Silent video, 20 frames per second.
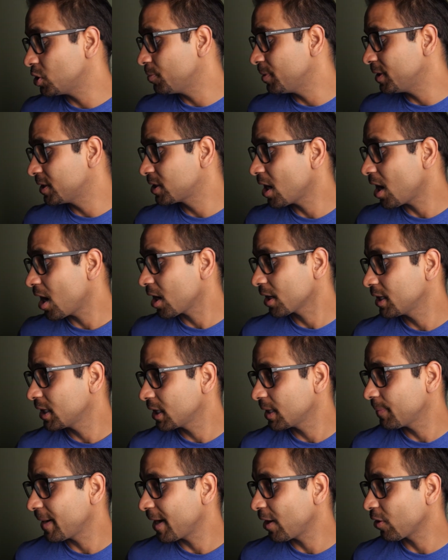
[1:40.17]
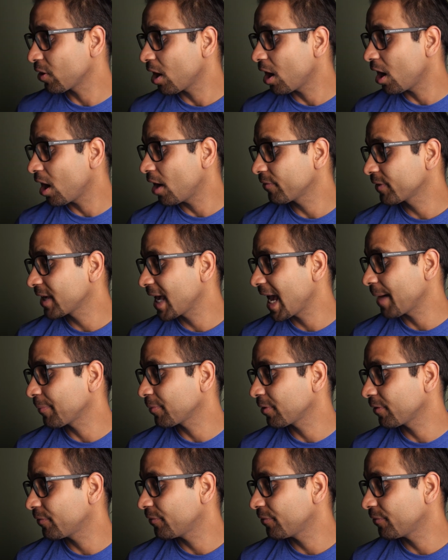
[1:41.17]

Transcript: be talking about off-camera